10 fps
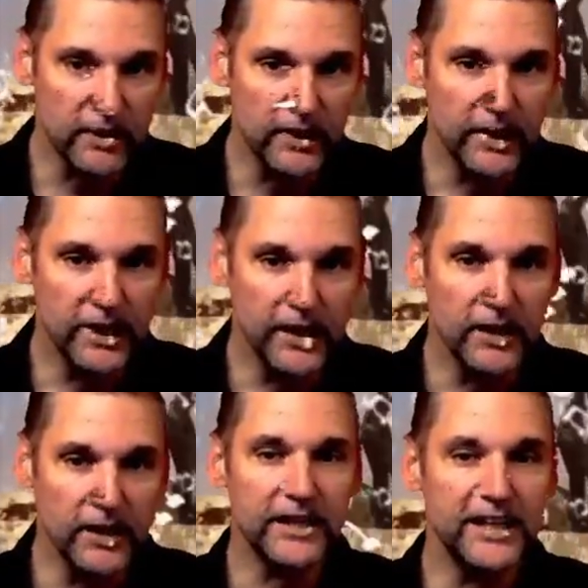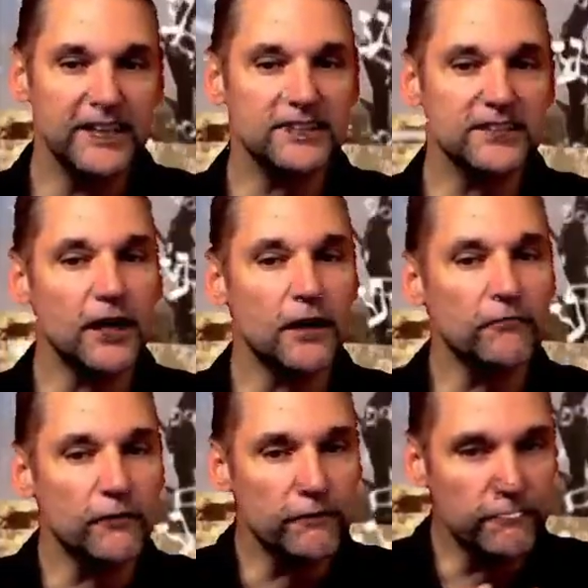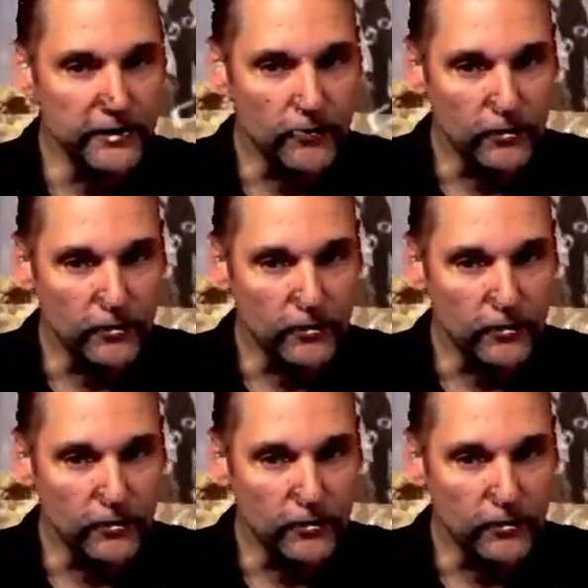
But he does not fulfill